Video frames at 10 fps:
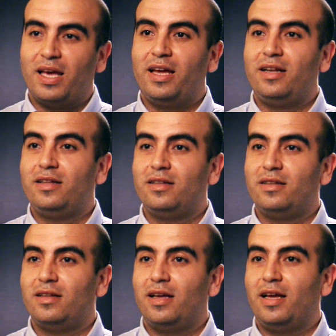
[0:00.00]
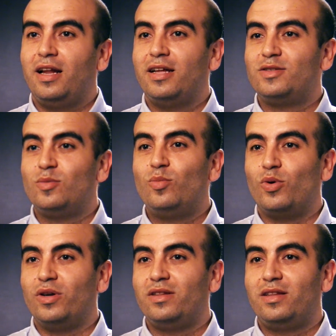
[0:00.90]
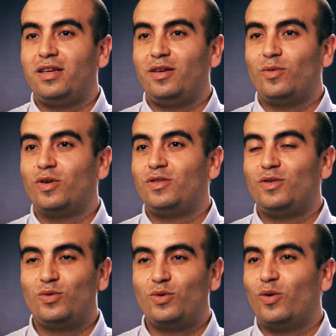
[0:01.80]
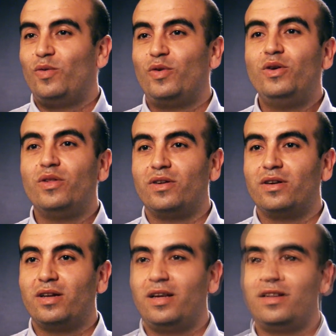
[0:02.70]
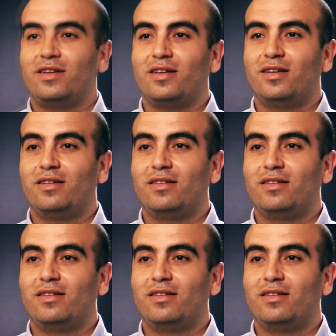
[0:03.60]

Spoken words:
And at some point, they wanted to go further and